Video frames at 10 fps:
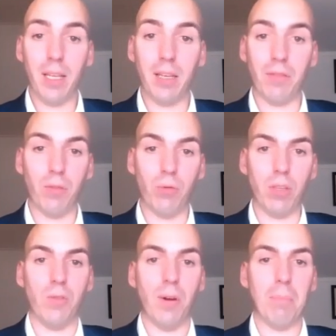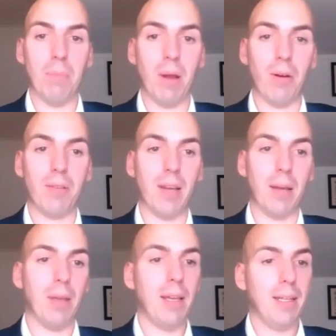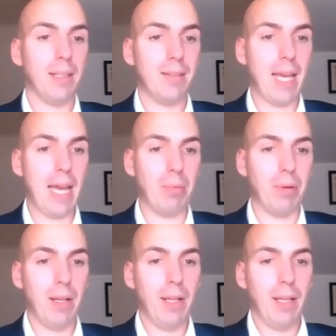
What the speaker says: in the FuelEU Maritime tab.